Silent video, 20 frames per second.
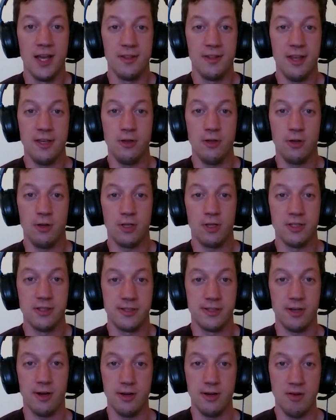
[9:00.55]
that you're
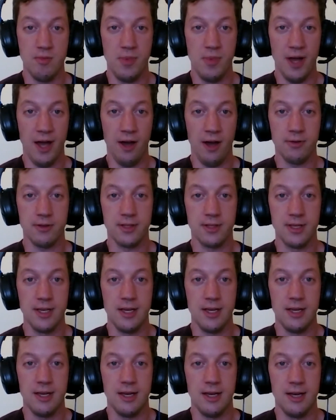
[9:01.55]
concerned about
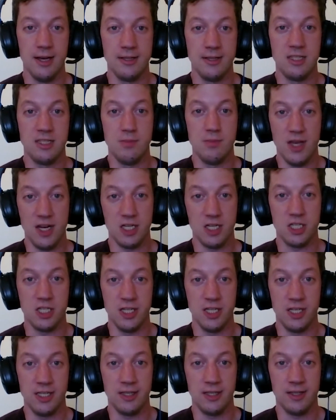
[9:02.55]
uh,
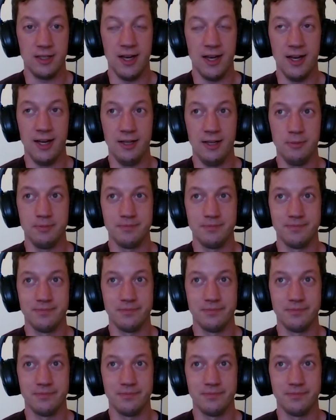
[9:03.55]
diminishing um,